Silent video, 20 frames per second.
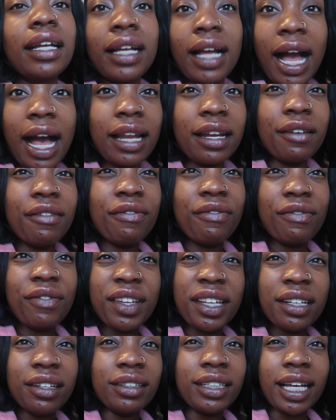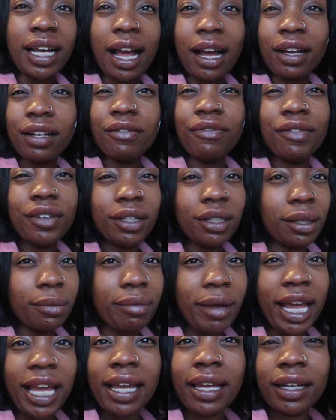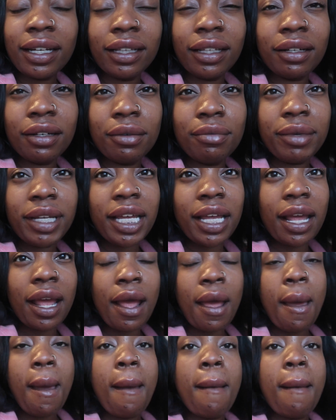kind of feel like i could feel the pain a little bit